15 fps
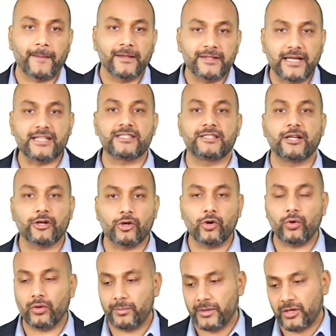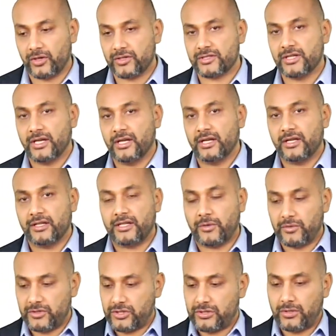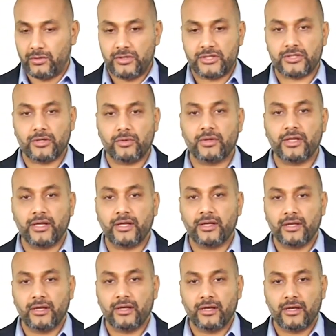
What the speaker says: That is their goal, because they want to slowly,